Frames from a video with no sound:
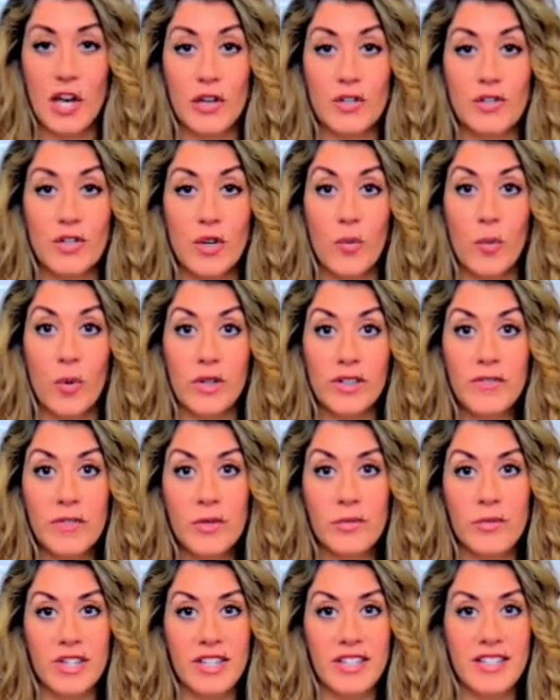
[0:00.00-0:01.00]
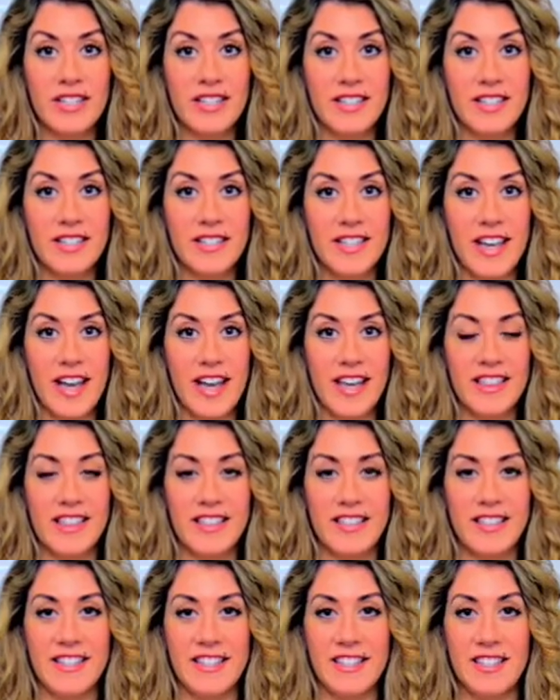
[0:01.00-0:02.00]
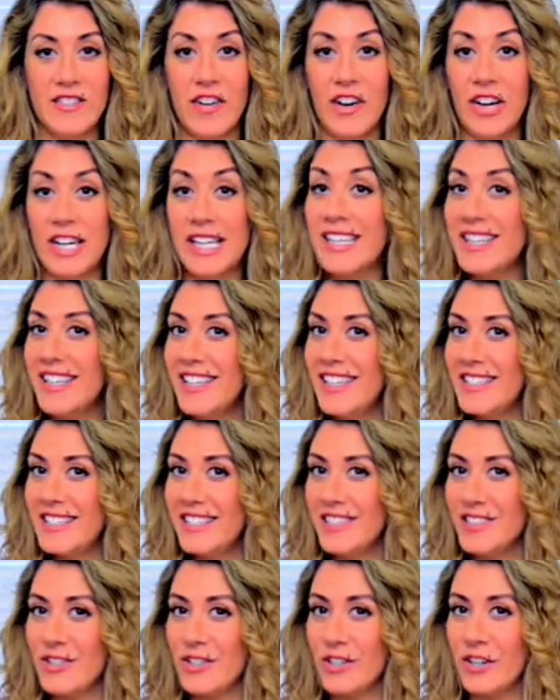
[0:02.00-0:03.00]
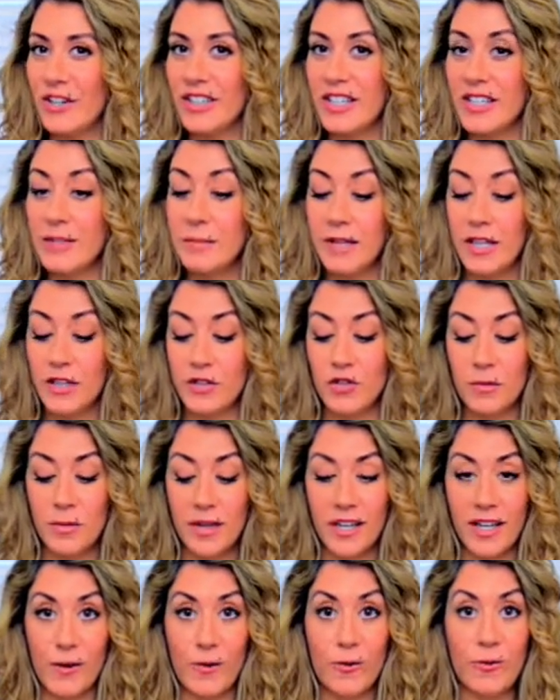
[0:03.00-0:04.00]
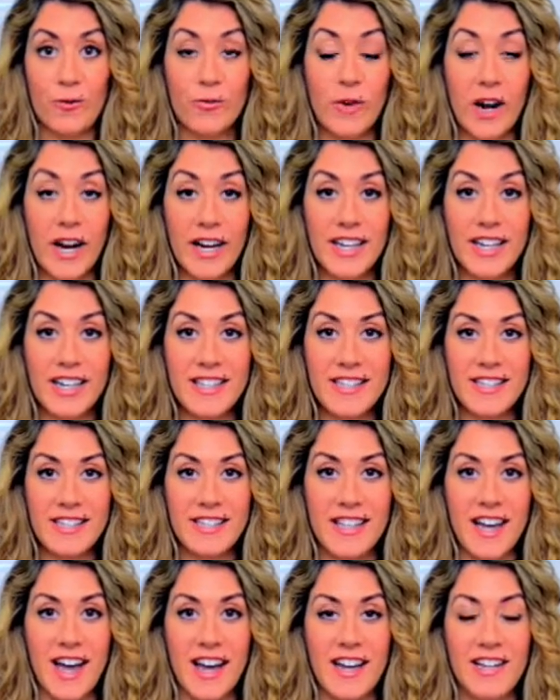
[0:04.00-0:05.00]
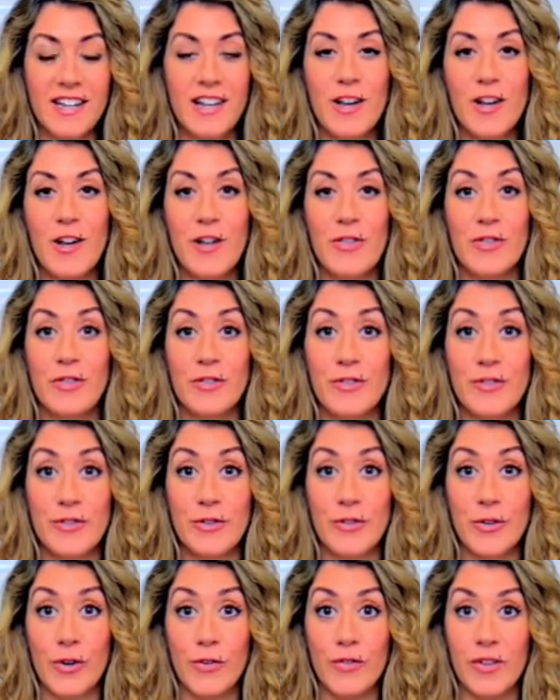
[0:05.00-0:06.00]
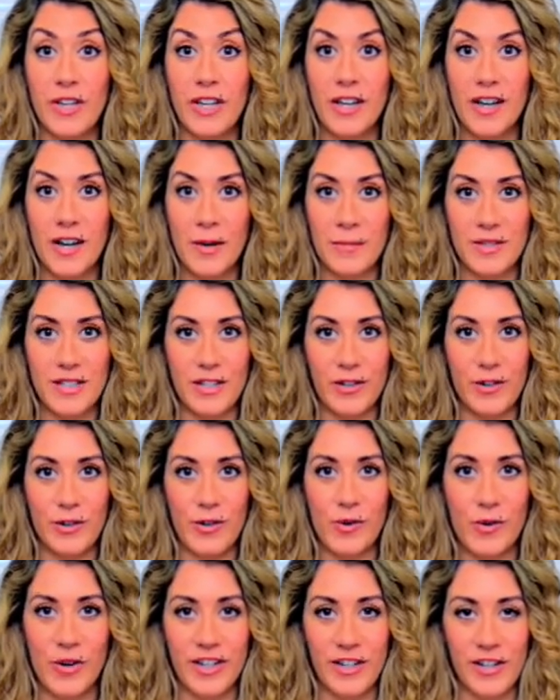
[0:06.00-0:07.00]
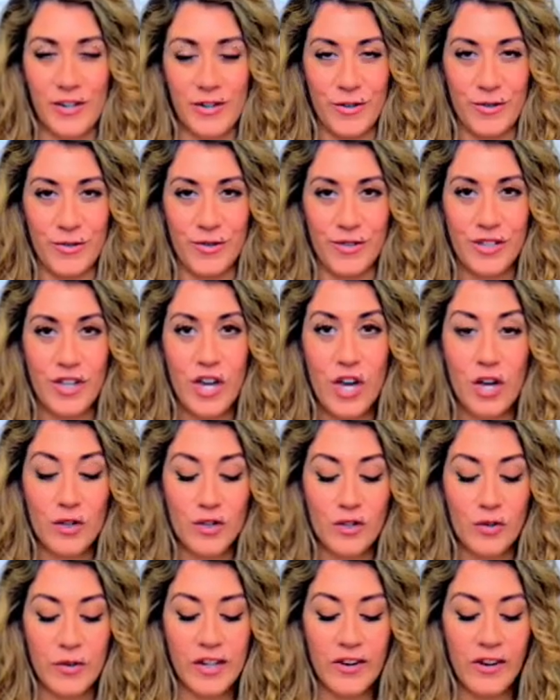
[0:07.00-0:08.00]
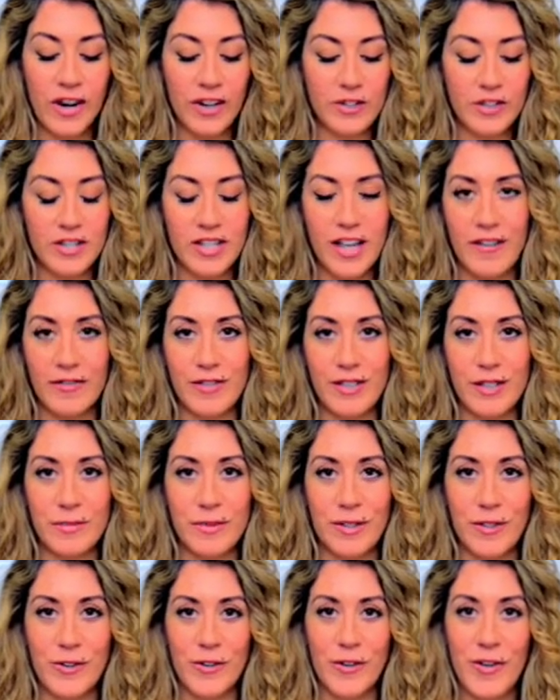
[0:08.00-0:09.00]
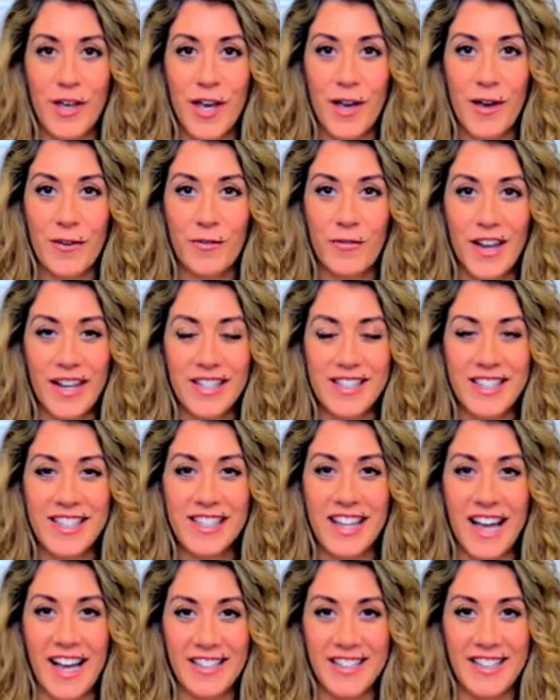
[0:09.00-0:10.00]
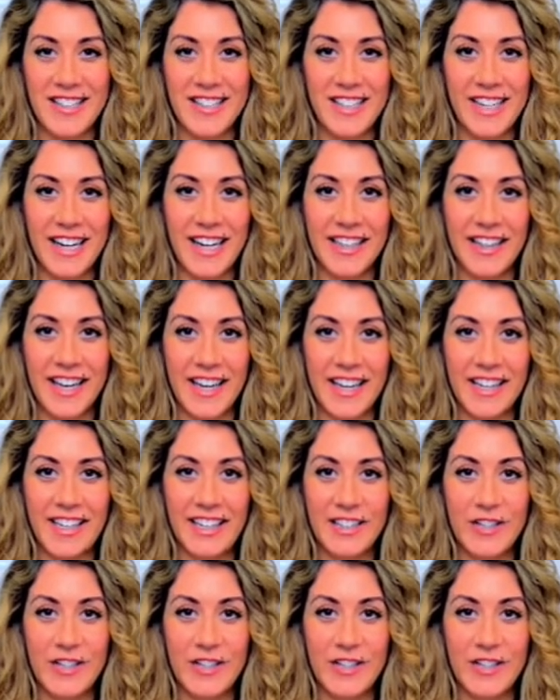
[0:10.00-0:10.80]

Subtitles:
So one of the reasons that this is a very easy dessert is because you make it right inside the serving cups that you're going to use. So here I just have some little fancy glasses that I like.